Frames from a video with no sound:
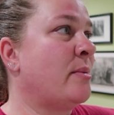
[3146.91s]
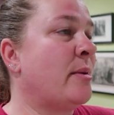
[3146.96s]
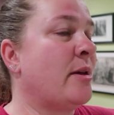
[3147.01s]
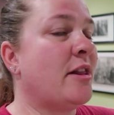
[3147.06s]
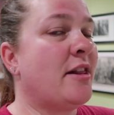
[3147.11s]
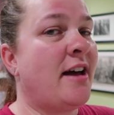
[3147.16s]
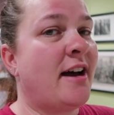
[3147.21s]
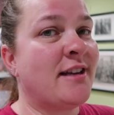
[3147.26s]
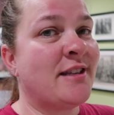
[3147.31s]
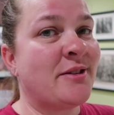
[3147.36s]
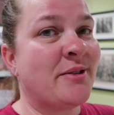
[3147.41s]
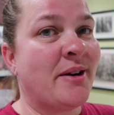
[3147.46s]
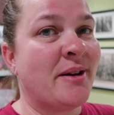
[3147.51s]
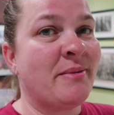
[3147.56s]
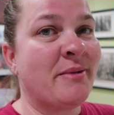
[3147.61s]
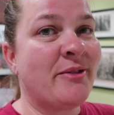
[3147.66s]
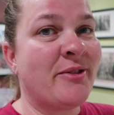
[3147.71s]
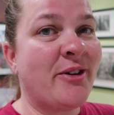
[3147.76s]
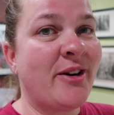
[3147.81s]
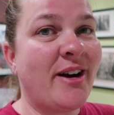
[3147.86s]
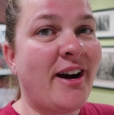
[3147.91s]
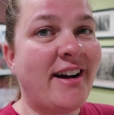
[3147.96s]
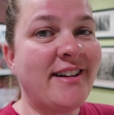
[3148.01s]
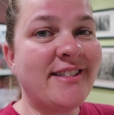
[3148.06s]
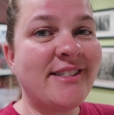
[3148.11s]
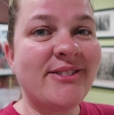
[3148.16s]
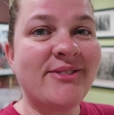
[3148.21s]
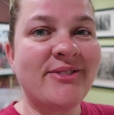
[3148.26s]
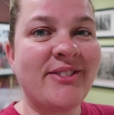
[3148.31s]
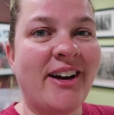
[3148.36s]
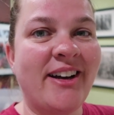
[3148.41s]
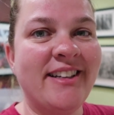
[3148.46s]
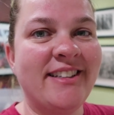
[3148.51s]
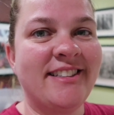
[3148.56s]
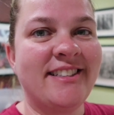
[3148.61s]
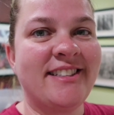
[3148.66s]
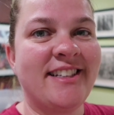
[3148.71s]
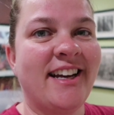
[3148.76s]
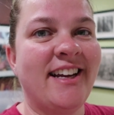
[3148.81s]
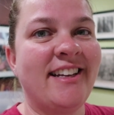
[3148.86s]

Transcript: will be the last one before Costume College,